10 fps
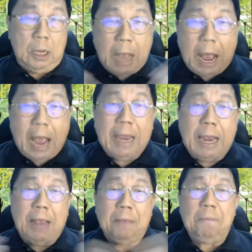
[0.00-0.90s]
I
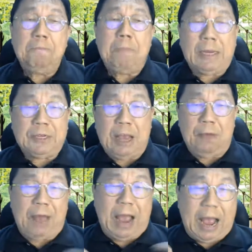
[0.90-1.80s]

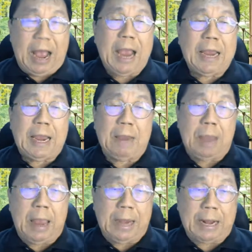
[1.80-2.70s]
am
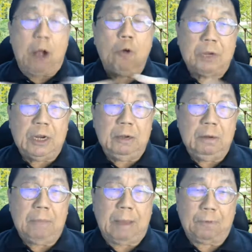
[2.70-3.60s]
an accountant
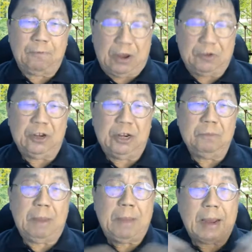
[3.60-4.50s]
by profession.
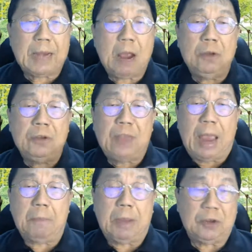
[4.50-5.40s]
My background is that
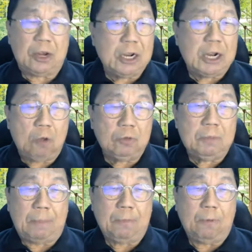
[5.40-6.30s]
I'm a chartered accountant
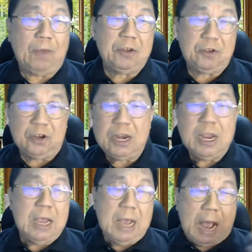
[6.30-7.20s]
by profession.
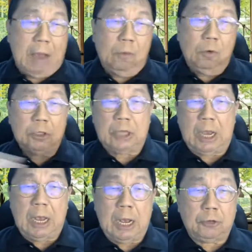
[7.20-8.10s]
I was
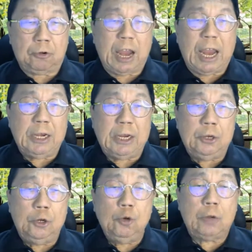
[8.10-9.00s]
trained in
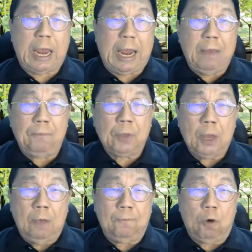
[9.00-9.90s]
UK
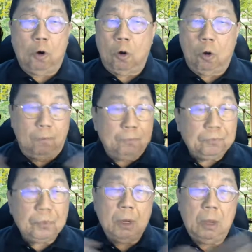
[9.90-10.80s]
for
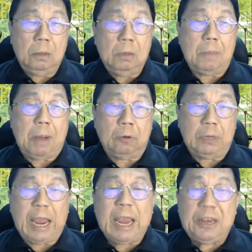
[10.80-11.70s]
about
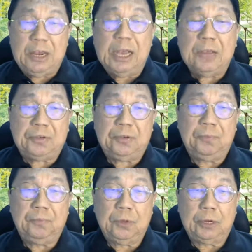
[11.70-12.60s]
8 years.
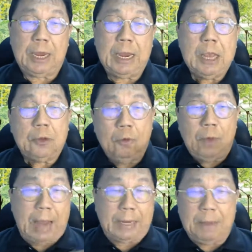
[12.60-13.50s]
Okay, so when
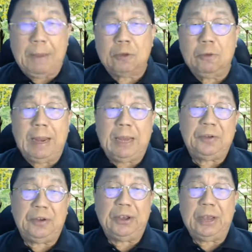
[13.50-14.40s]
I came back to
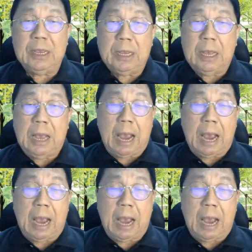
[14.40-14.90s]
Malaysia, I